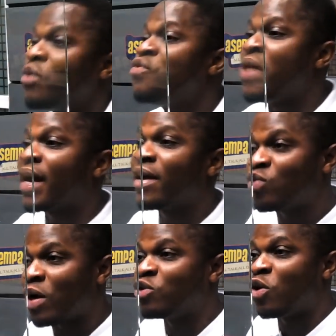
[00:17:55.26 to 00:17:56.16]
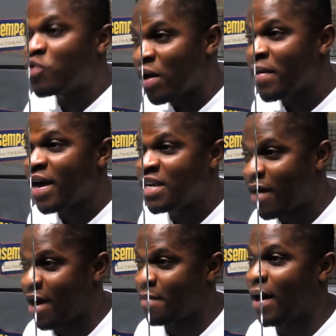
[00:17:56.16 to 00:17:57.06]
who ya to John Dramani
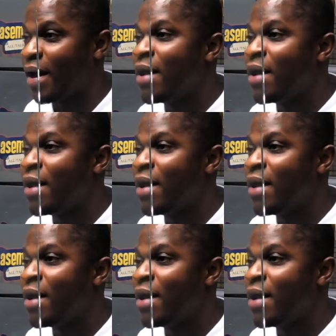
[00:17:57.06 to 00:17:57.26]
Mahama.